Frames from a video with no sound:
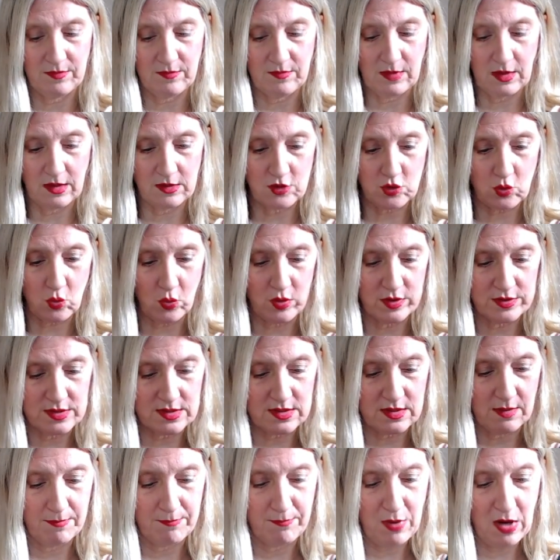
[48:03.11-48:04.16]
towards
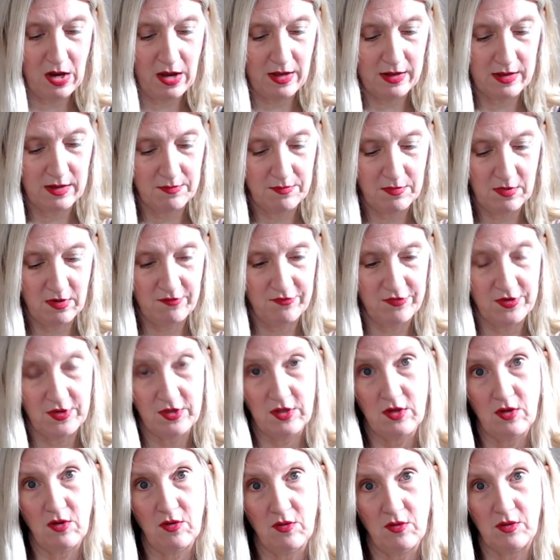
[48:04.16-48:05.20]
the bottom of the
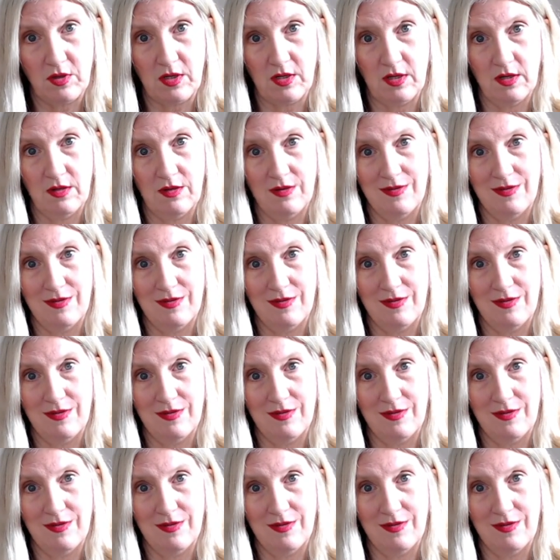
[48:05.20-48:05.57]
yoke.